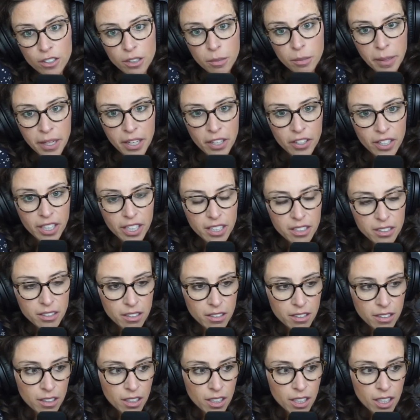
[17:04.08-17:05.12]

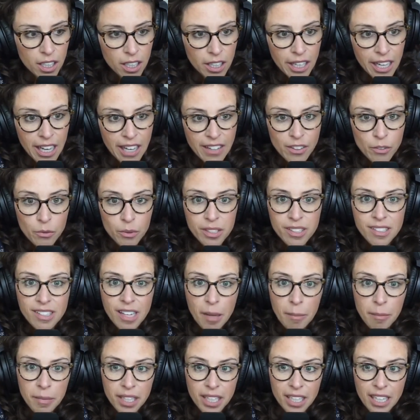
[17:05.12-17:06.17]
parent, and the
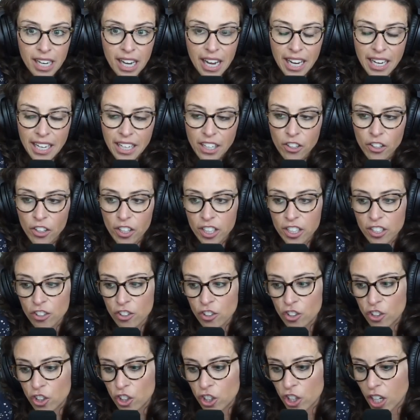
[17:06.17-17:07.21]
resentment and anger is
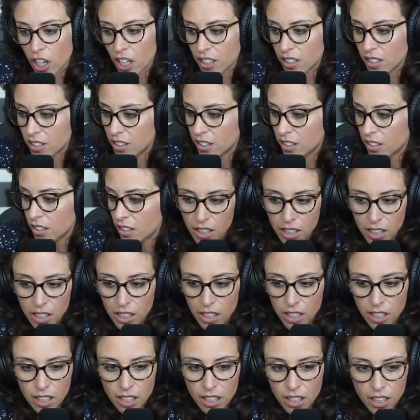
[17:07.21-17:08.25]
just
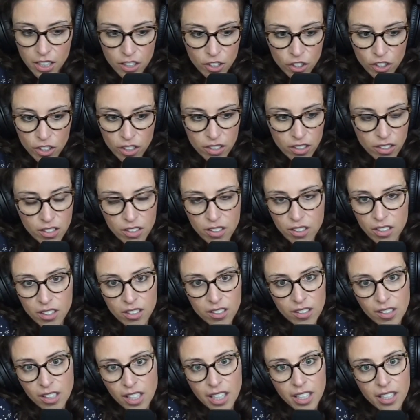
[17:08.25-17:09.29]

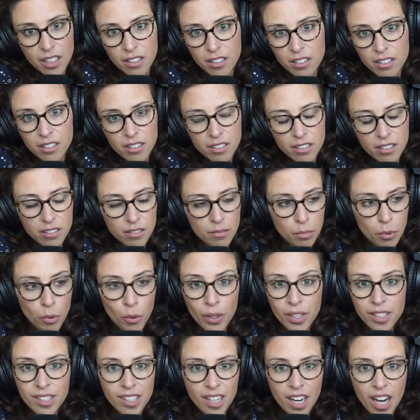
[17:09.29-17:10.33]
is like
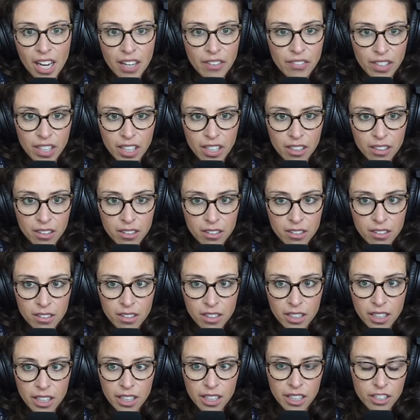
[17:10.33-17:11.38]
poison ivy.
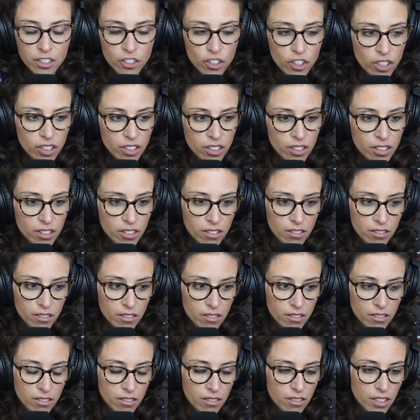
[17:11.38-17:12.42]
It just
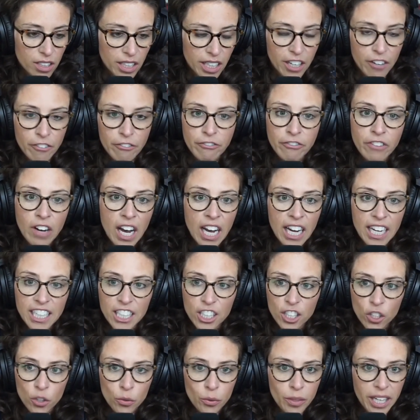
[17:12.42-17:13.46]
like a
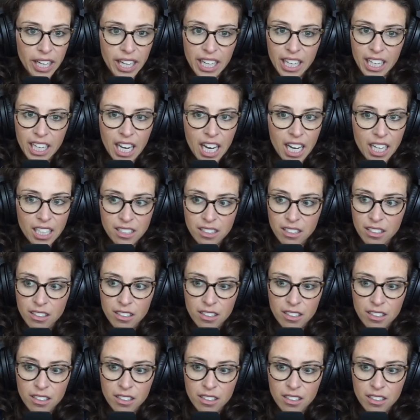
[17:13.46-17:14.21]
vine you cannot